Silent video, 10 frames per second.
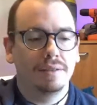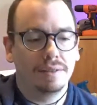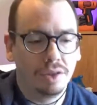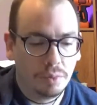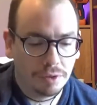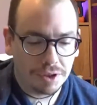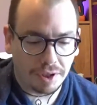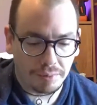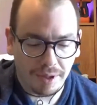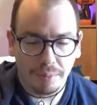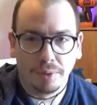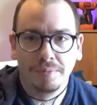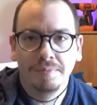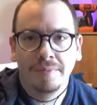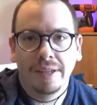numerous other people,
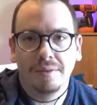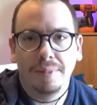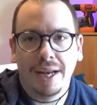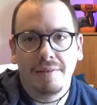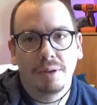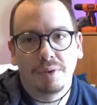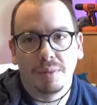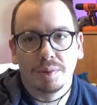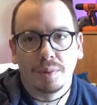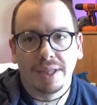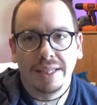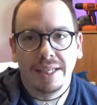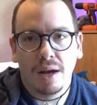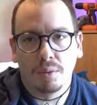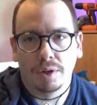have been having problems with the
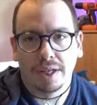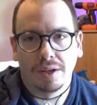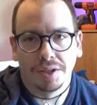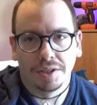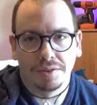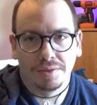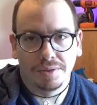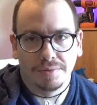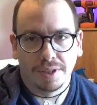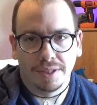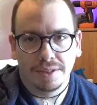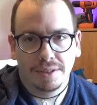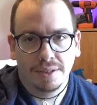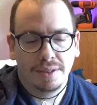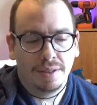networking on this device.
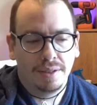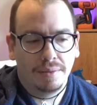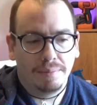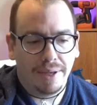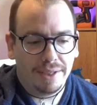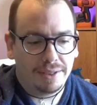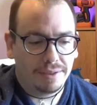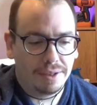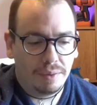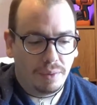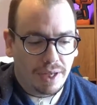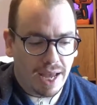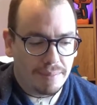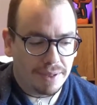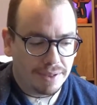Basically what
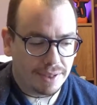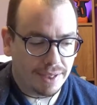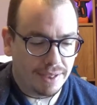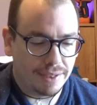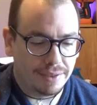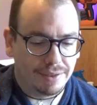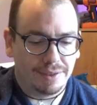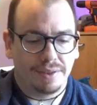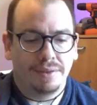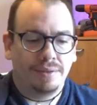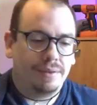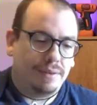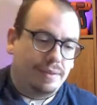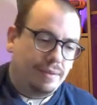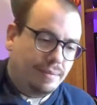happens is
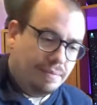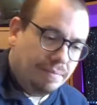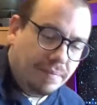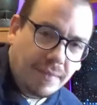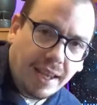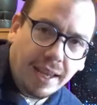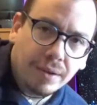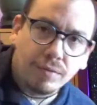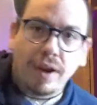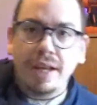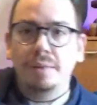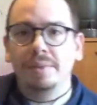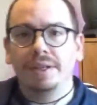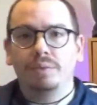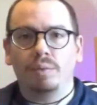it
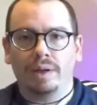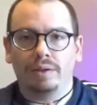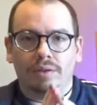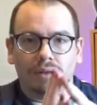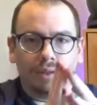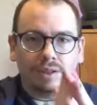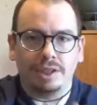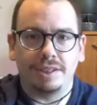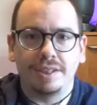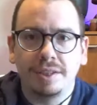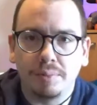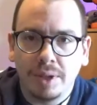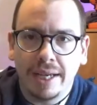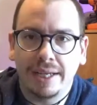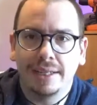randomly will just
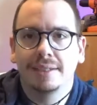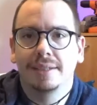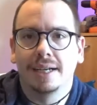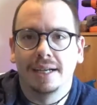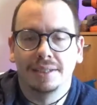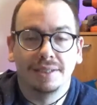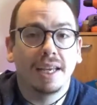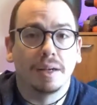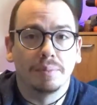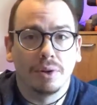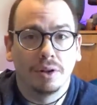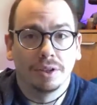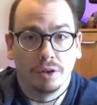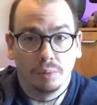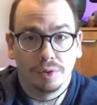display a setup on
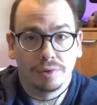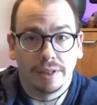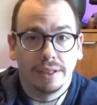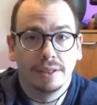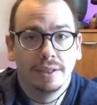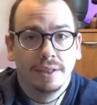the home screen.